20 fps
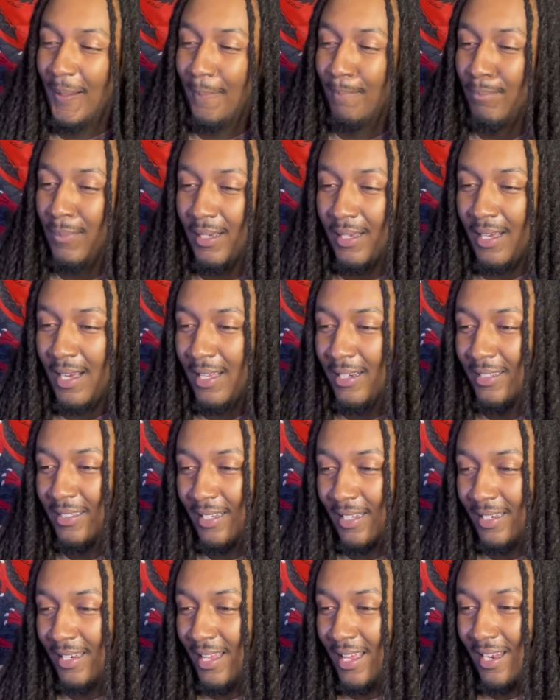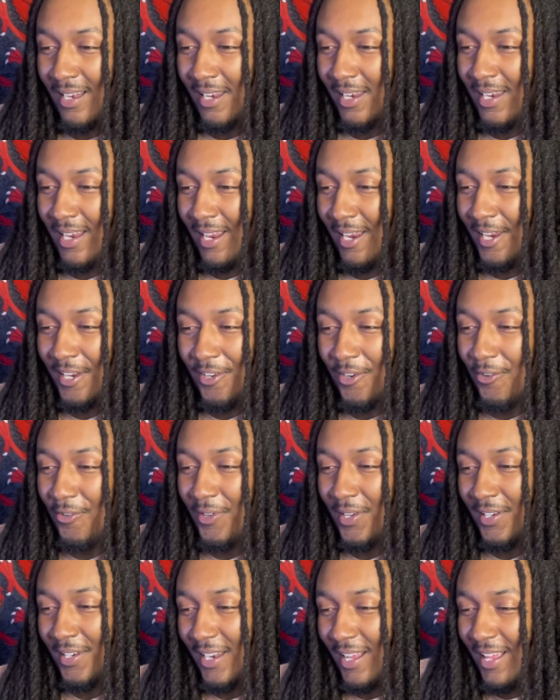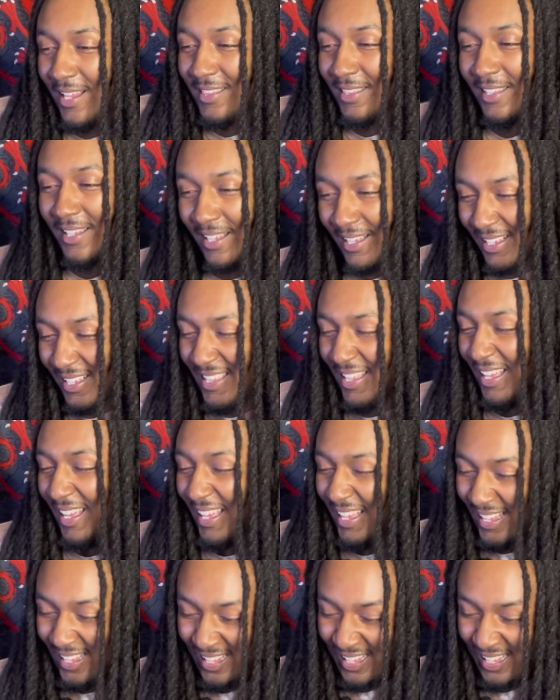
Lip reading: But other than that, he ain't doing nothing to